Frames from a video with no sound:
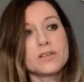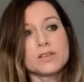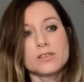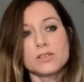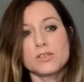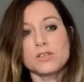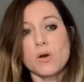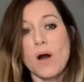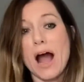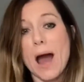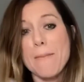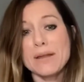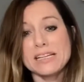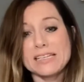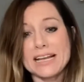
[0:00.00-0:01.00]
So I'm
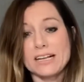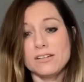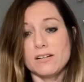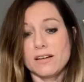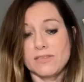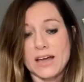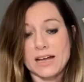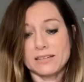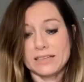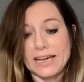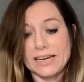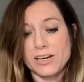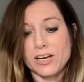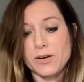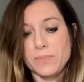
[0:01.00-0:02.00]
gonna take a look at that
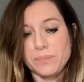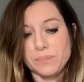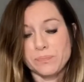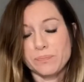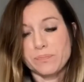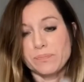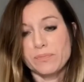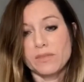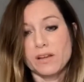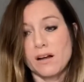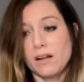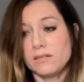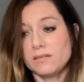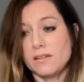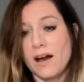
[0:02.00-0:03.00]
later.
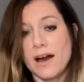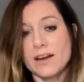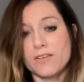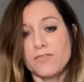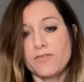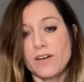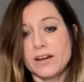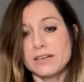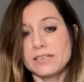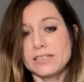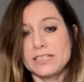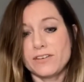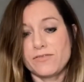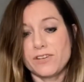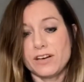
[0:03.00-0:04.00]
A lot of fun,
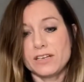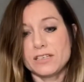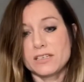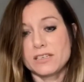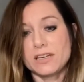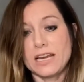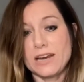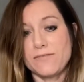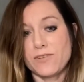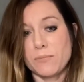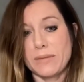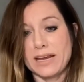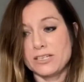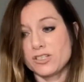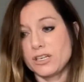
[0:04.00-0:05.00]
different
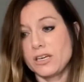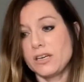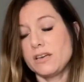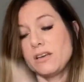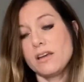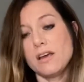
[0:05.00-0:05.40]
information